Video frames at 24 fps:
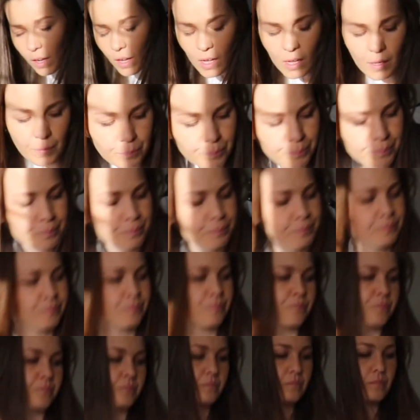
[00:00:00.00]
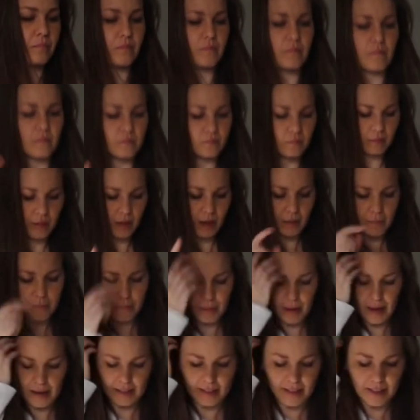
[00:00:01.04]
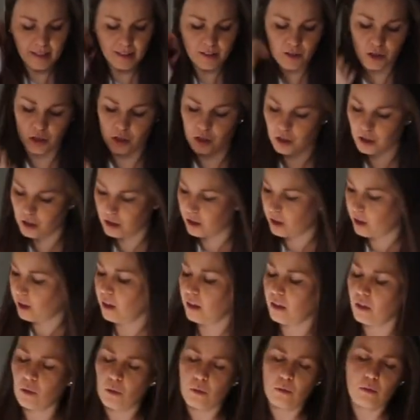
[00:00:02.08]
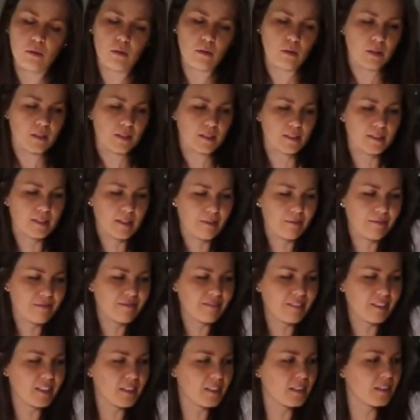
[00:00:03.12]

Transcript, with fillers: um package Oh, this is comfy.